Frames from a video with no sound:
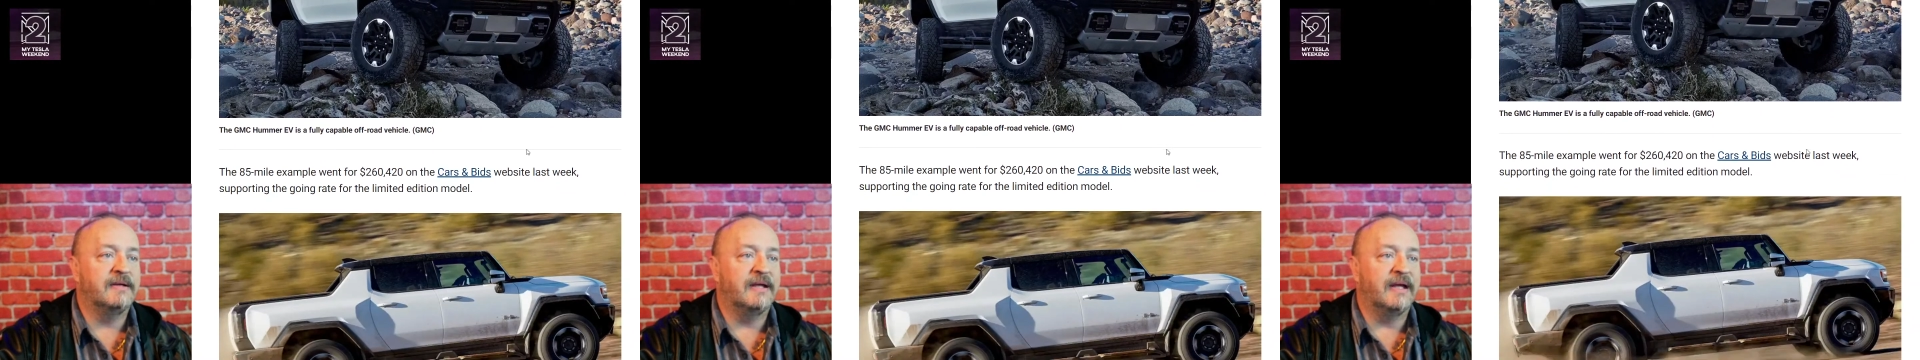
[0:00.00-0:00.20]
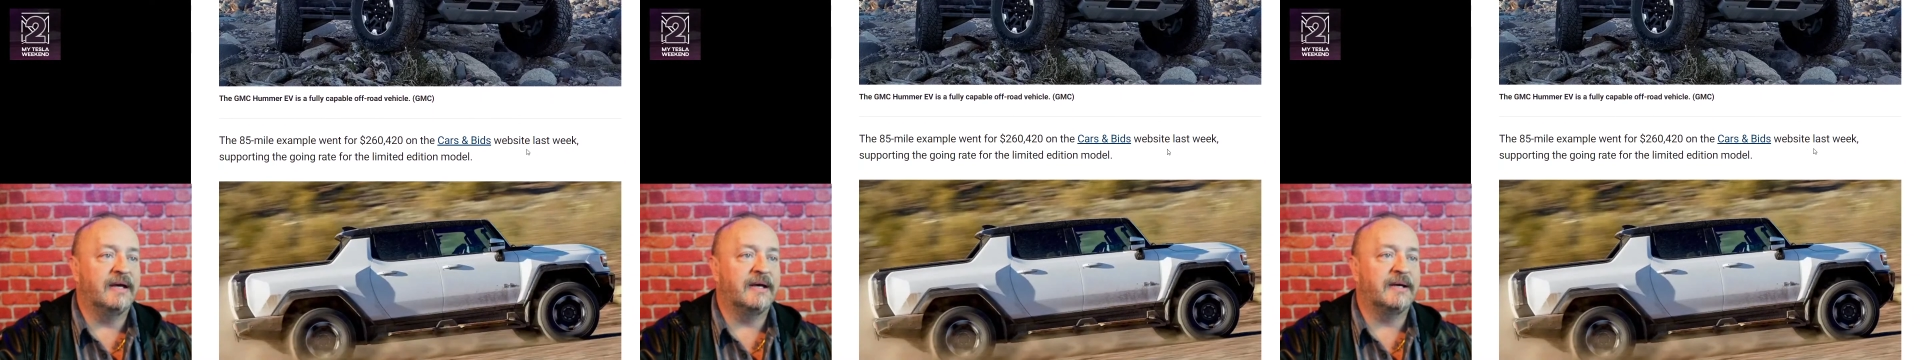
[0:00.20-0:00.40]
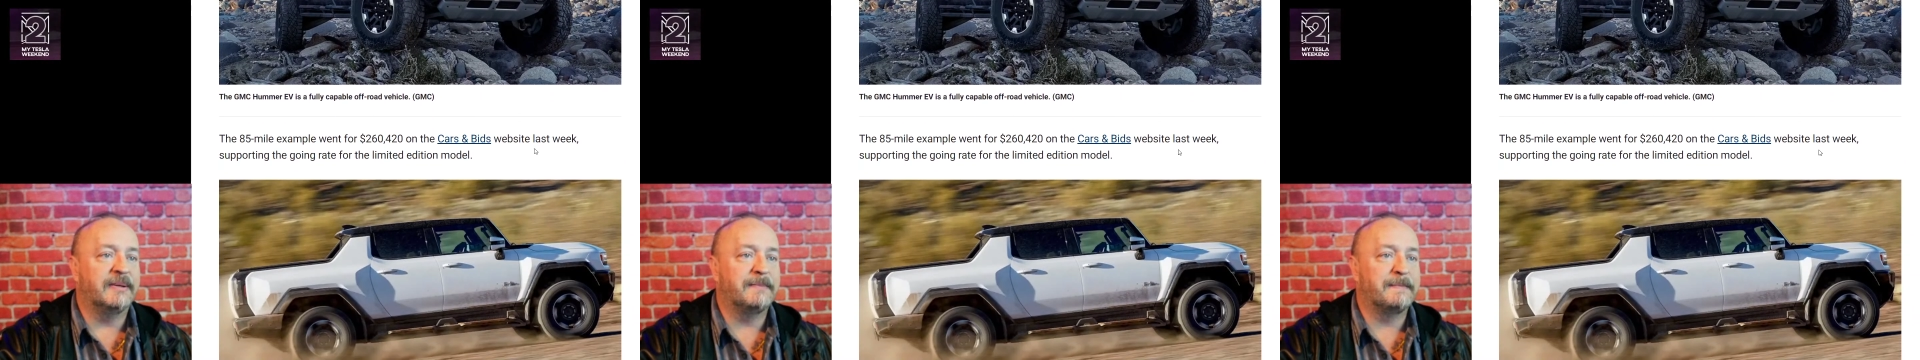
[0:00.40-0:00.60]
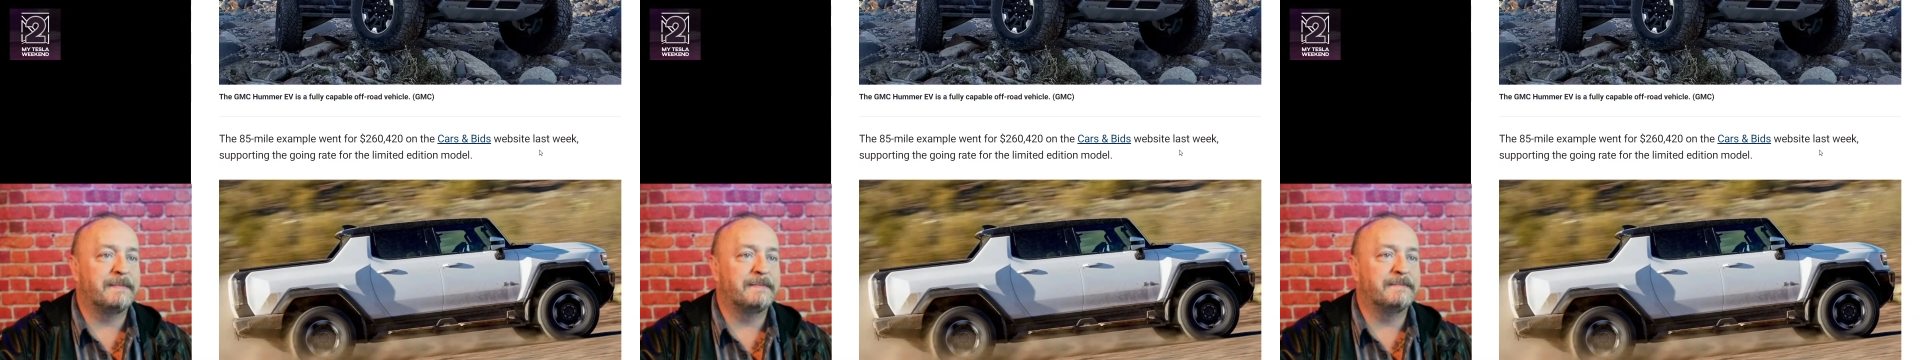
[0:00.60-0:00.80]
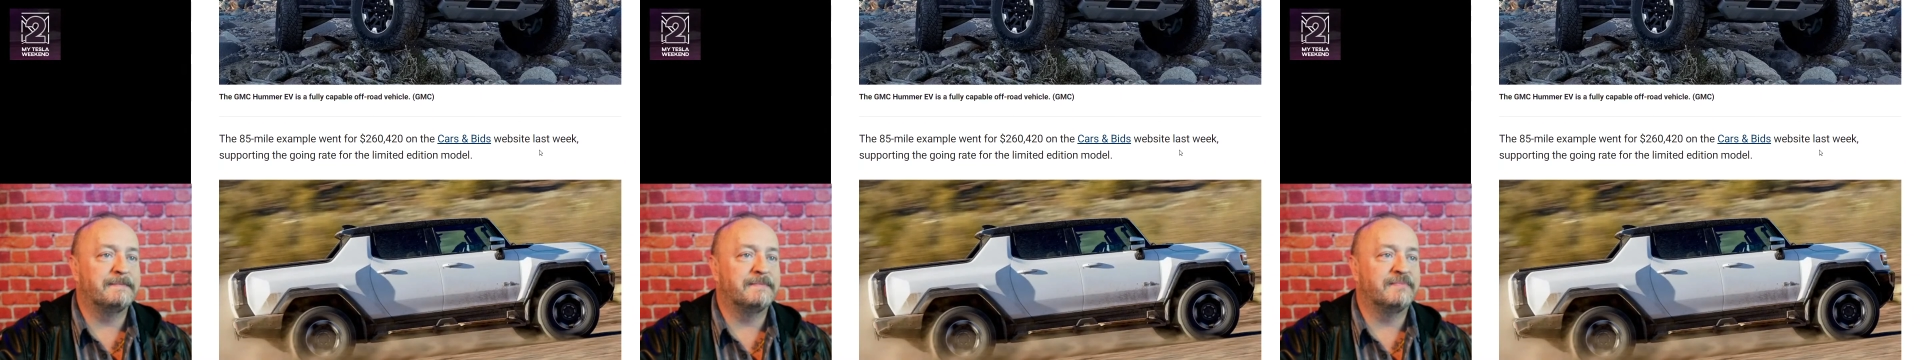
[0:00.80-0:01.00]
Yeah.
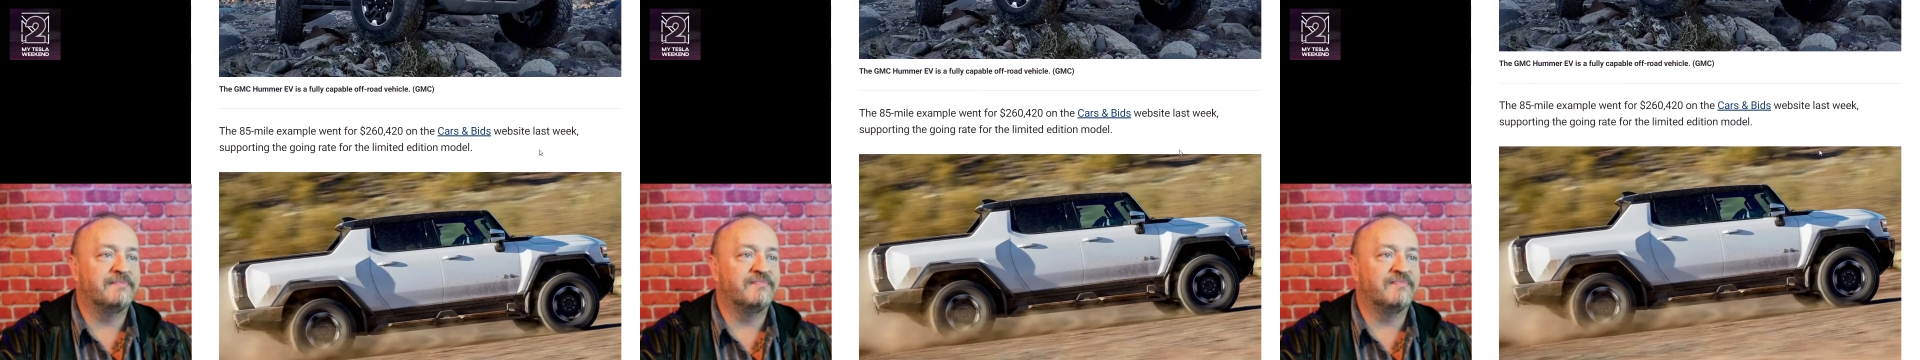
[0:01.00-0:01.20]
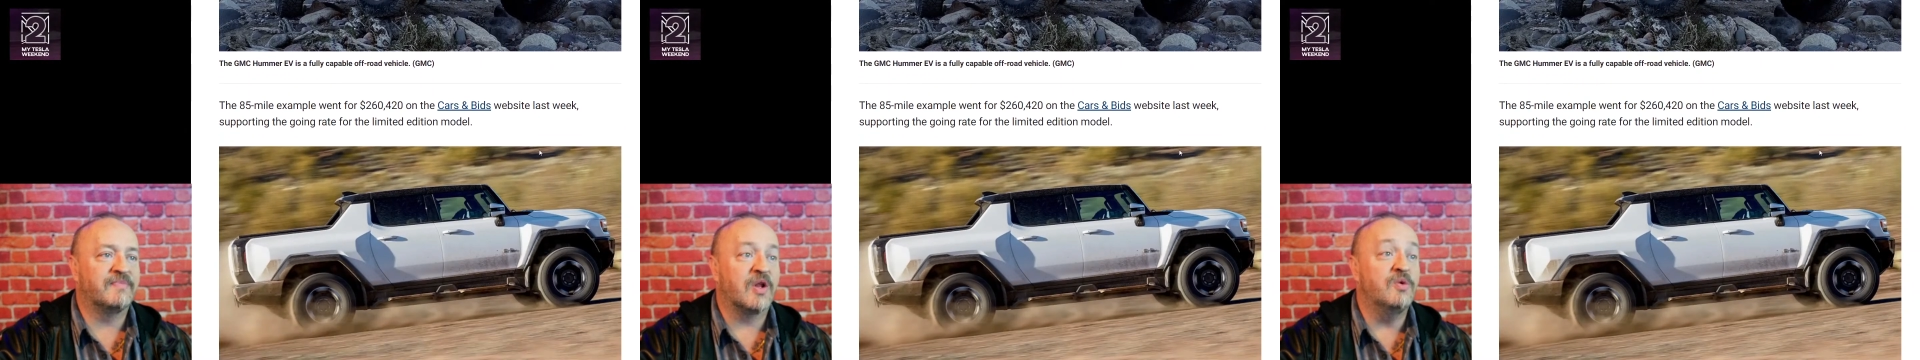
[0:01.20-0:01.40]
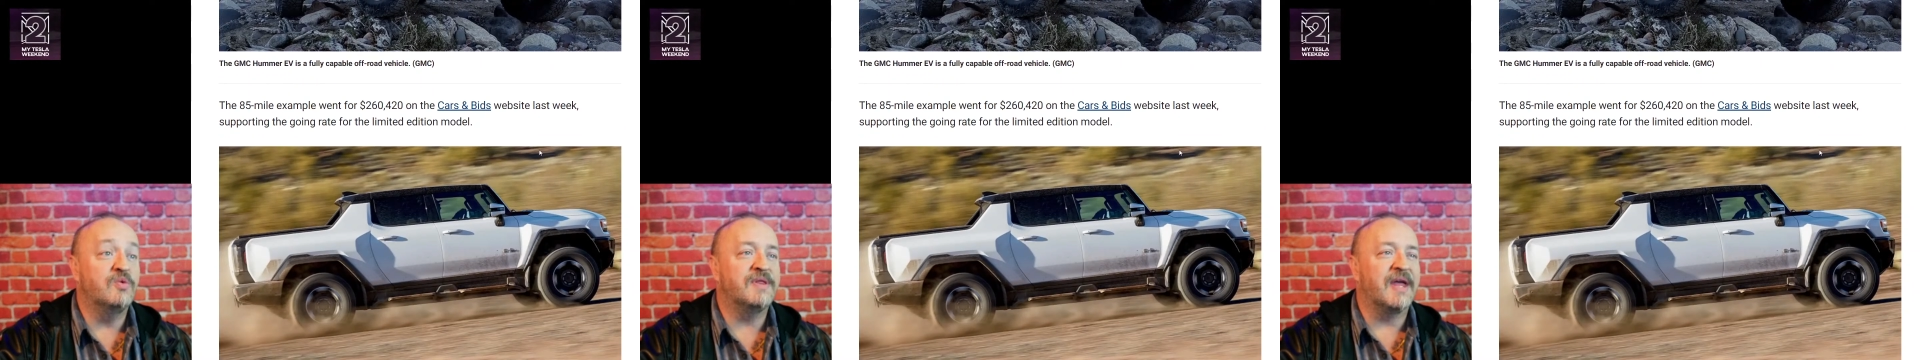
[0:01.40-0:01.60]
Oh,